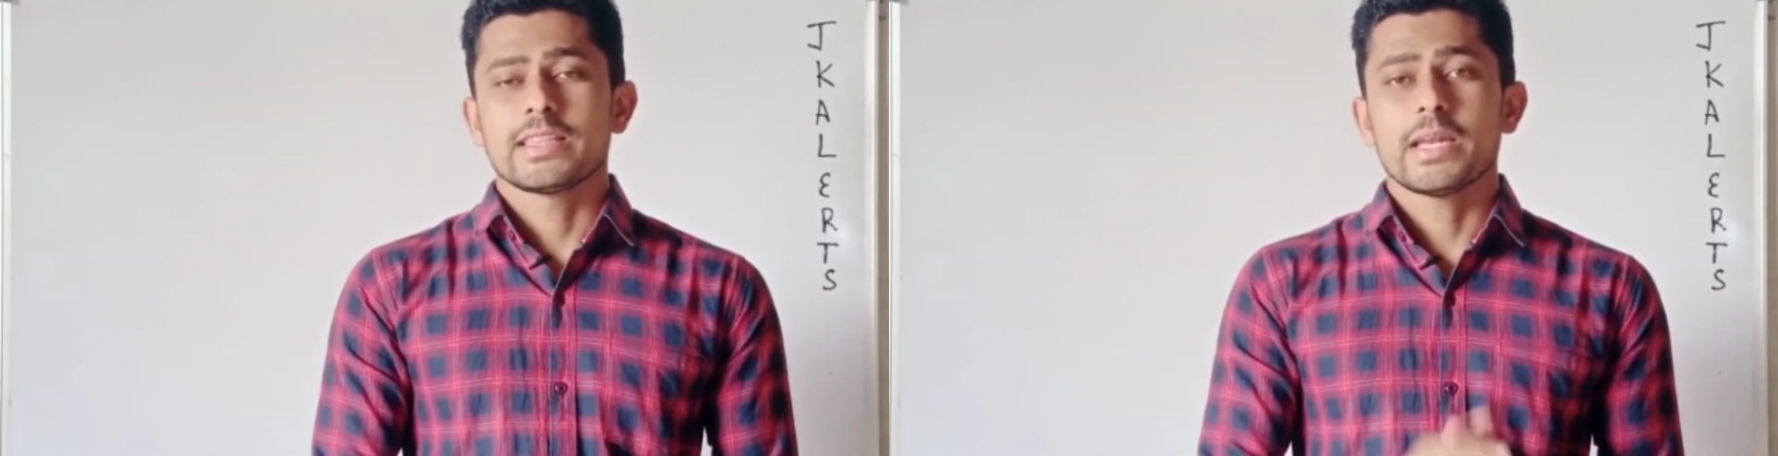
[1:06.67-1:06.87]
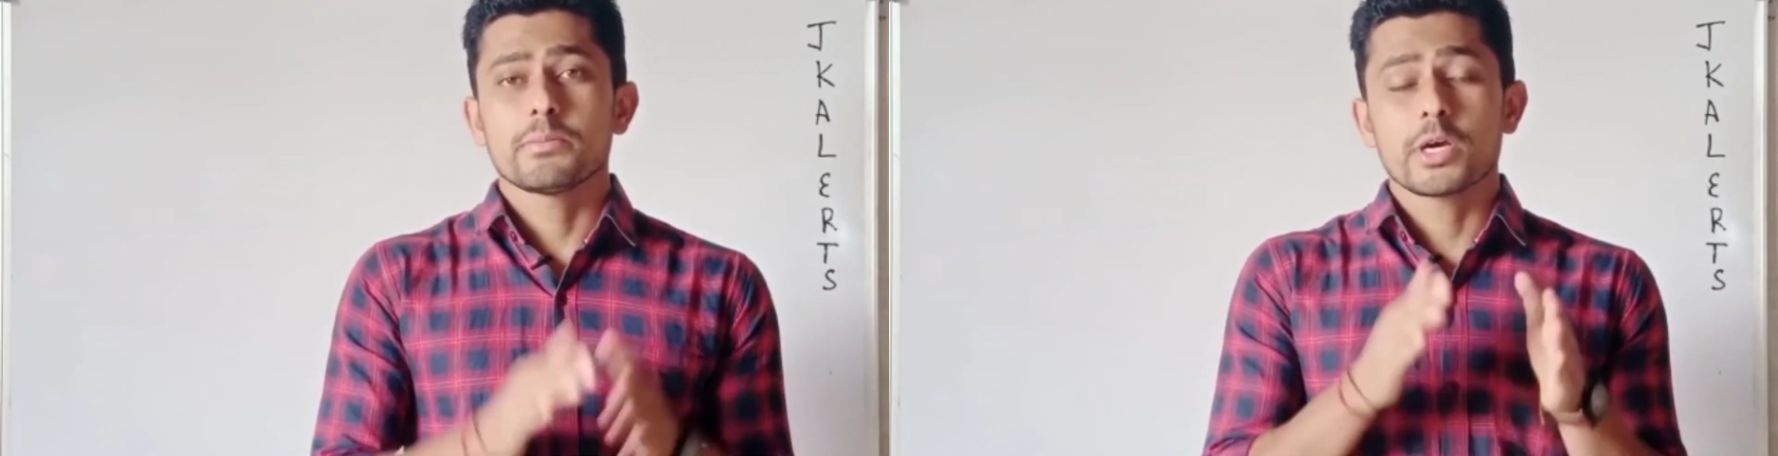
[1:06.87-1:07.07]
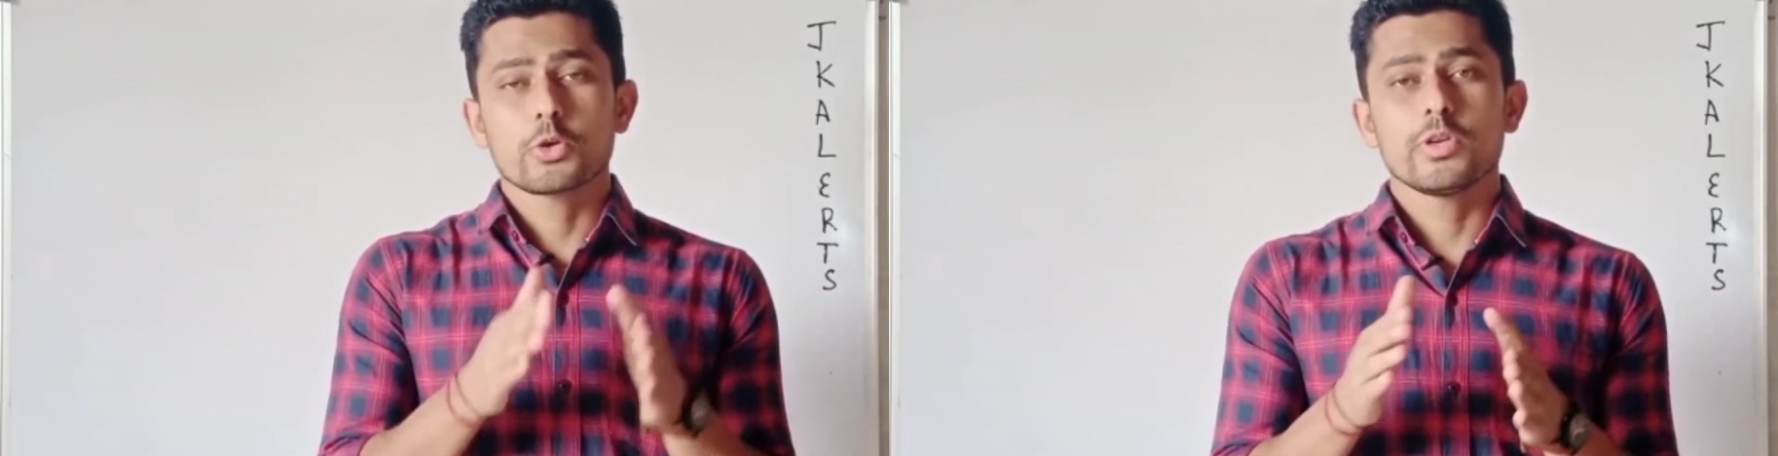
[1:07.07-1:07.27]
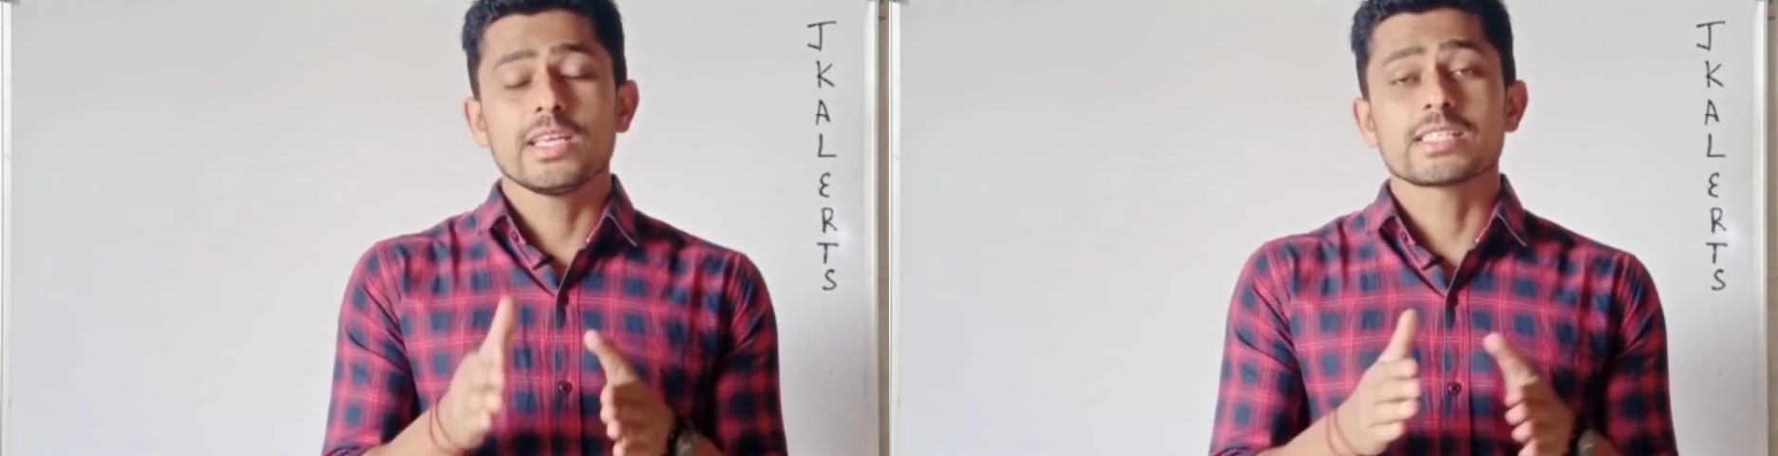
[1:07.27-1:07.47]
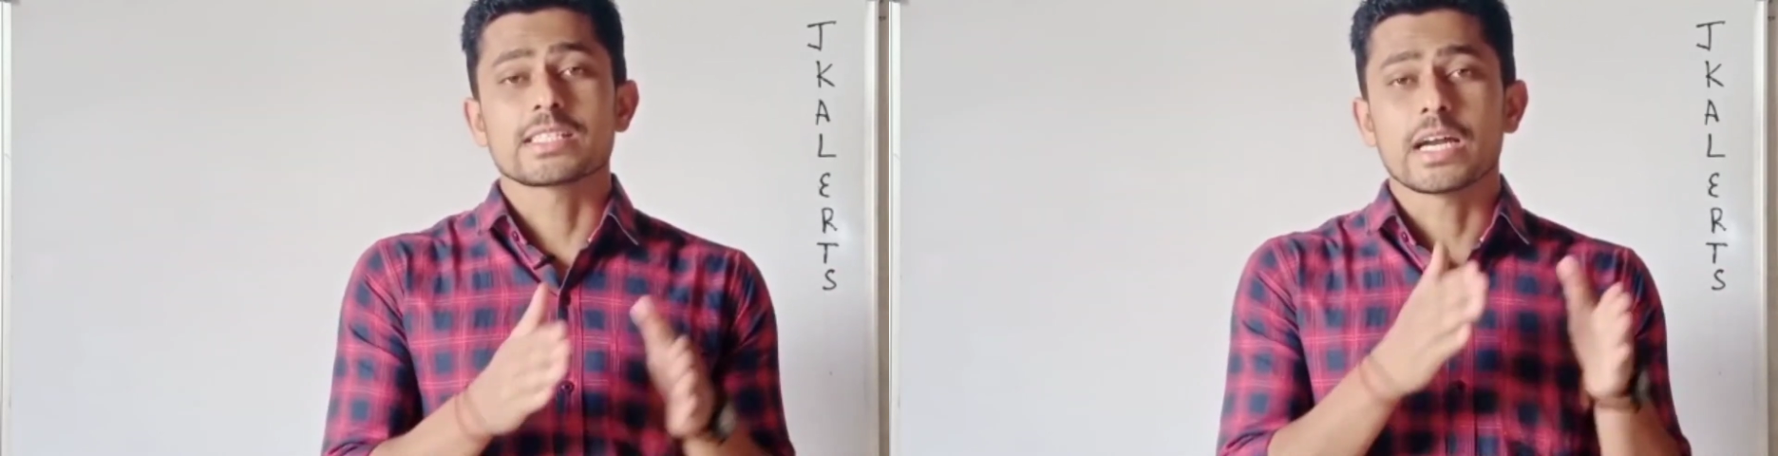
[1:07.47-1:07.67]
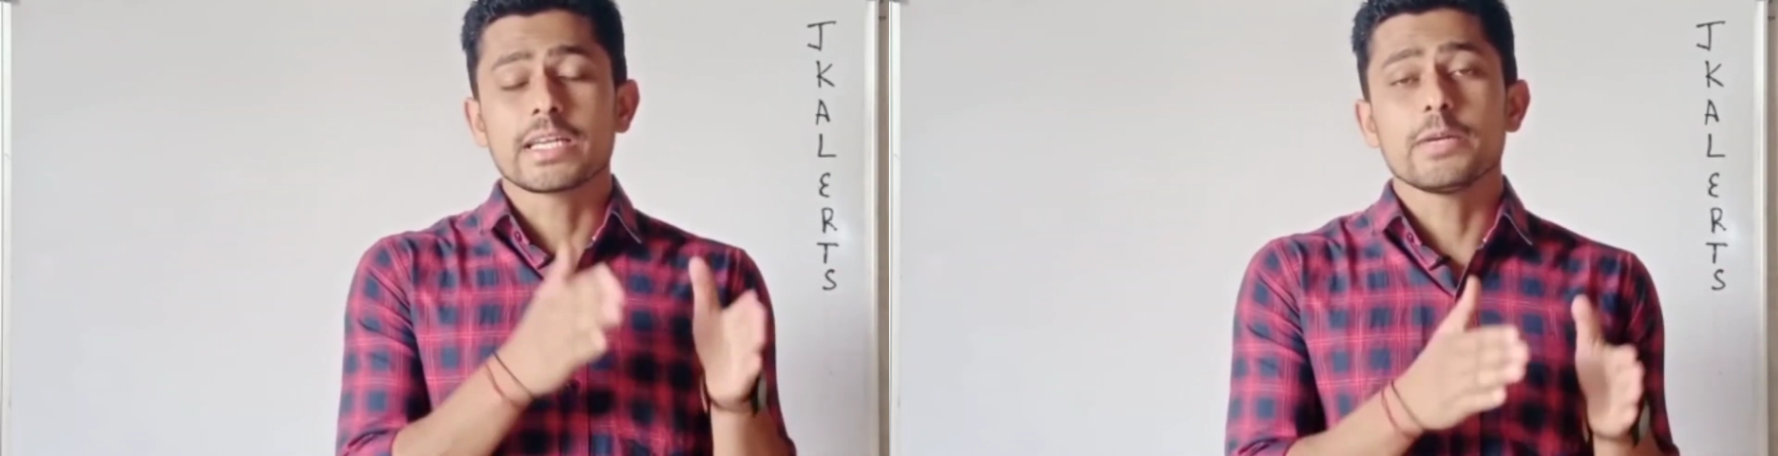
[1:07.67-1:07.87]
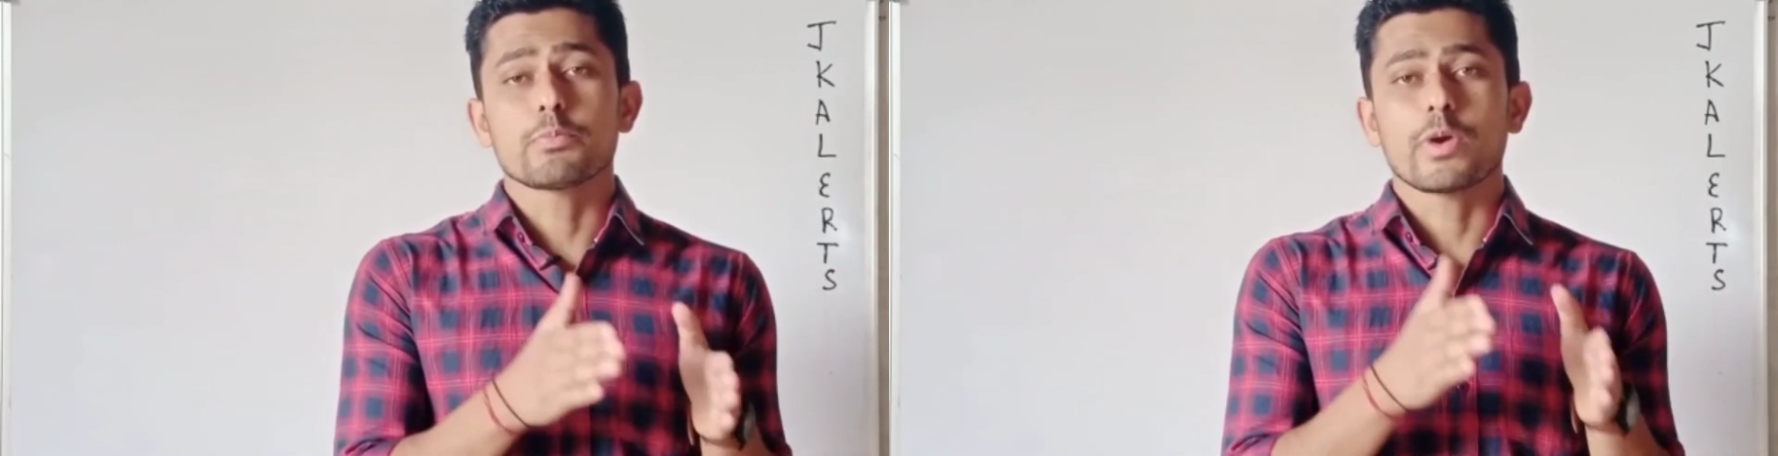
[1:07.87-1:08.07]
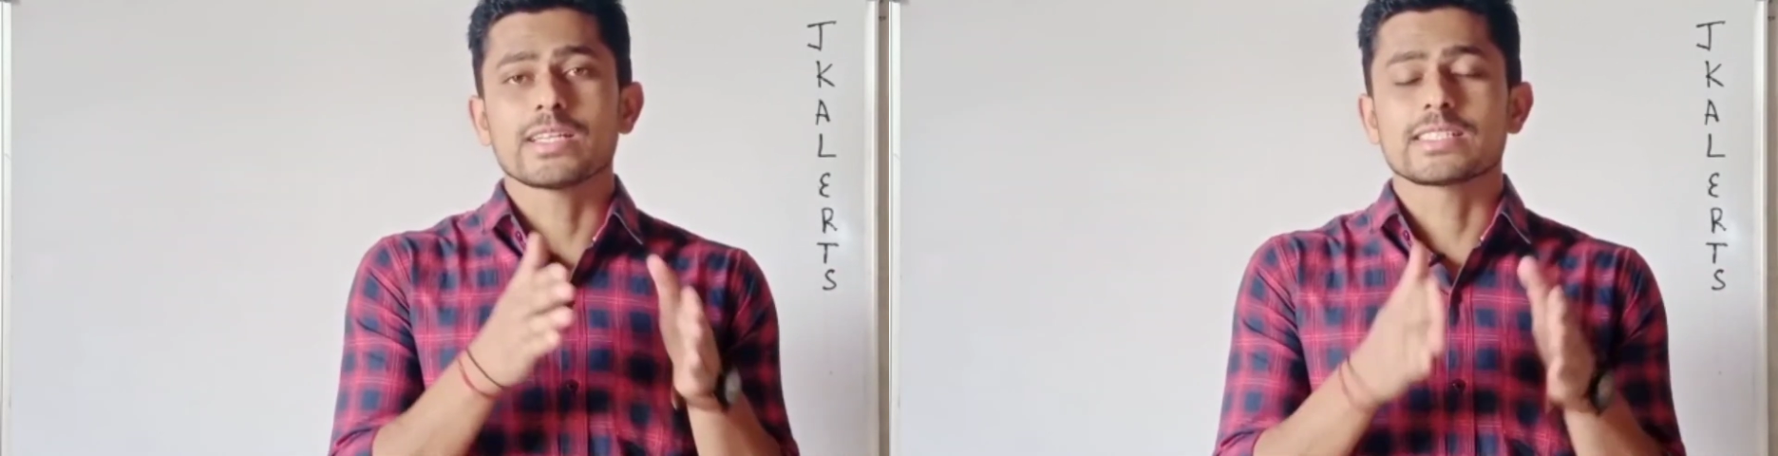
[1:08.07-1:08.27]
then mercury is
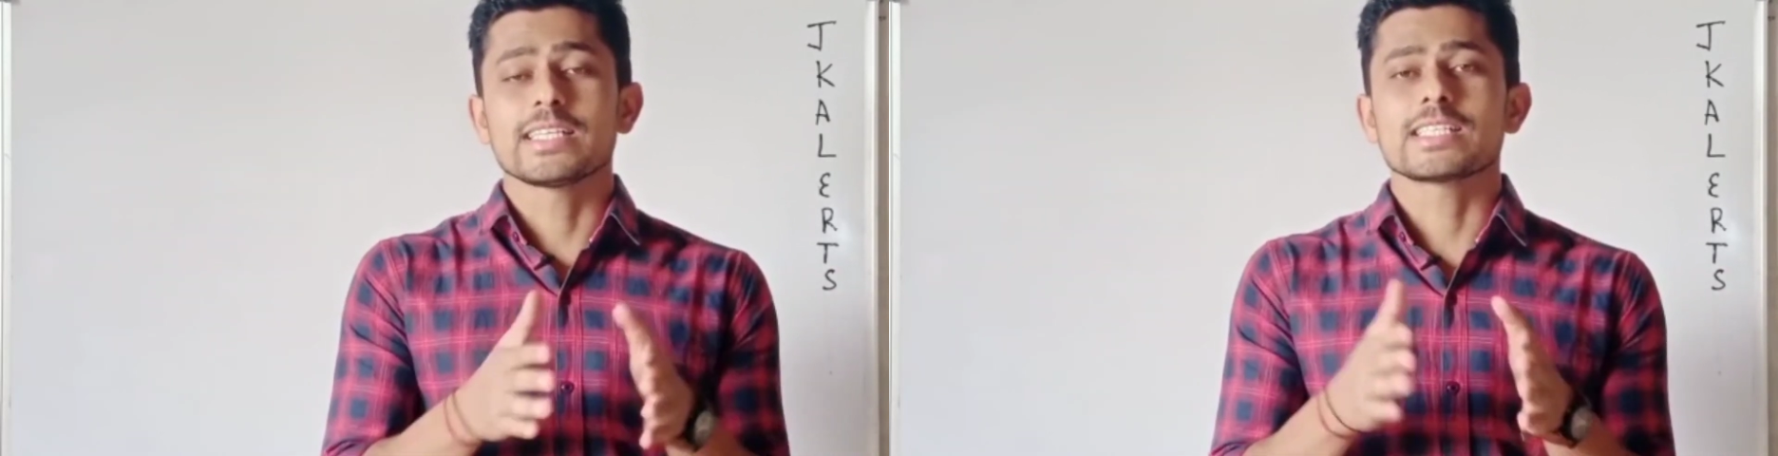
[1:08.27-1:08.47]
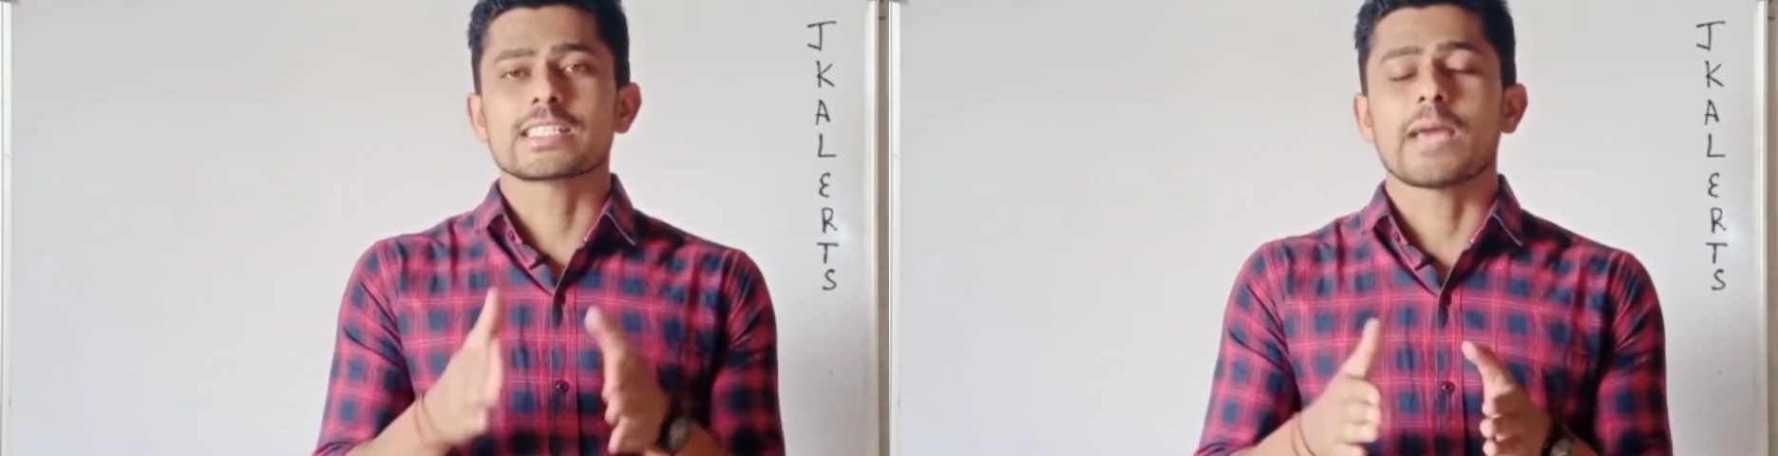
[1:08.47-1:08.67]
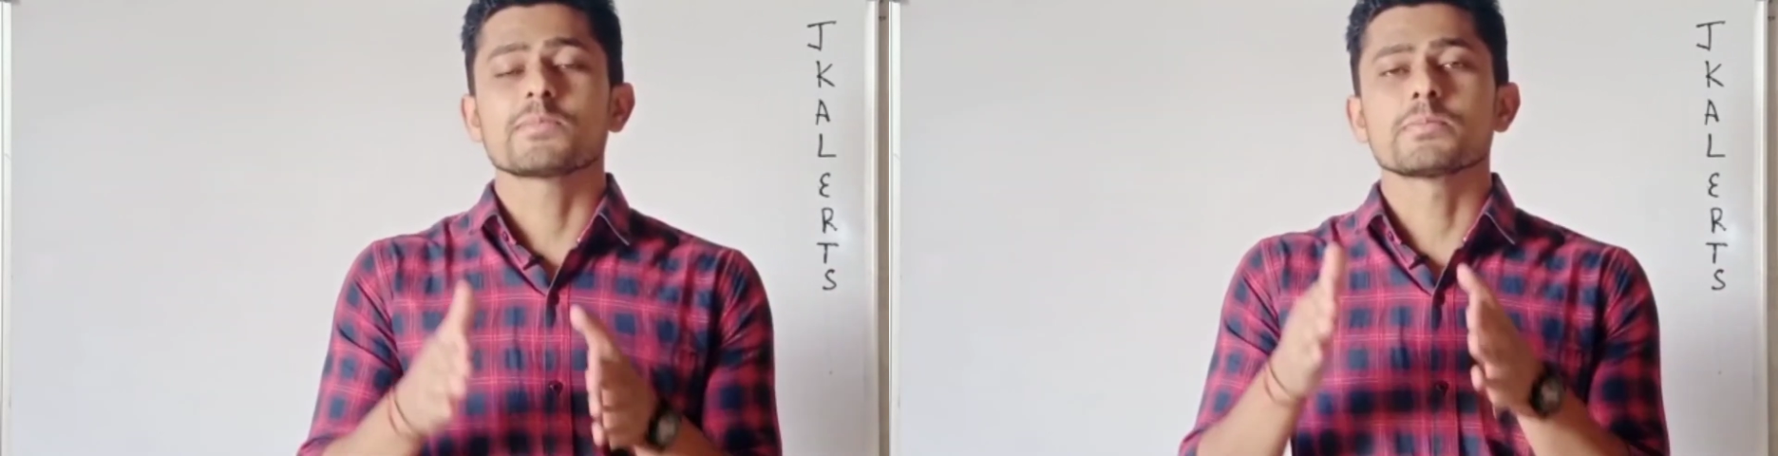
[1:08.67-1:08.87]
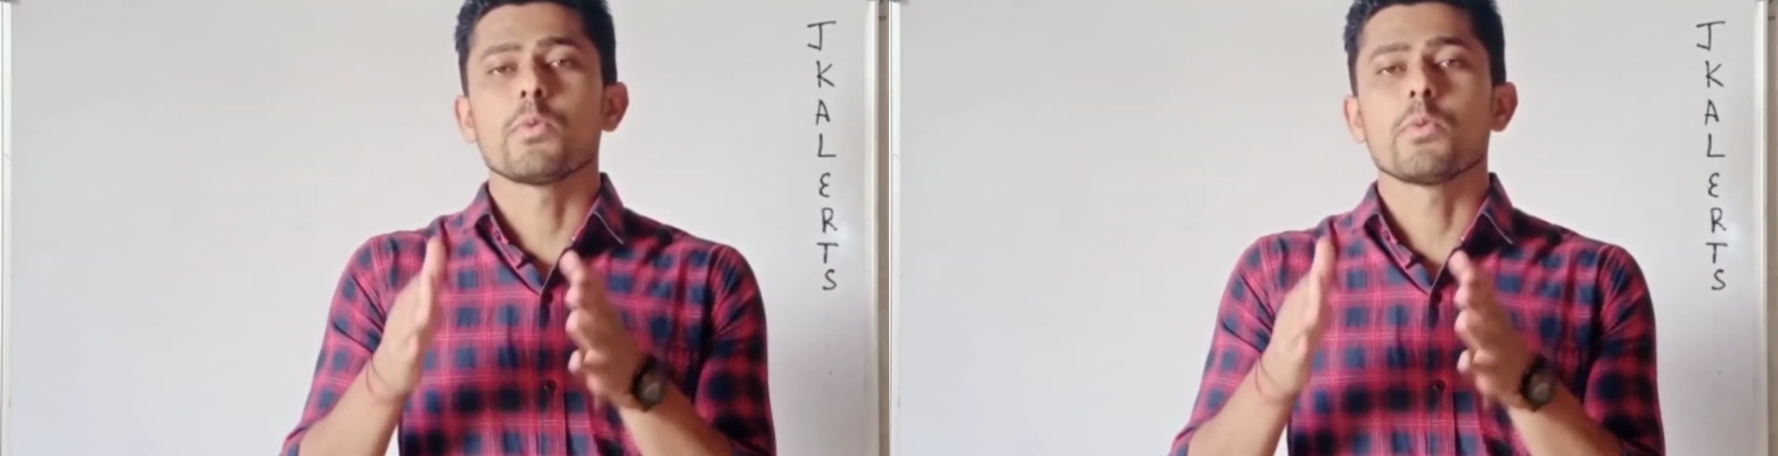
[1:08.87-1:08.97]
13.6 times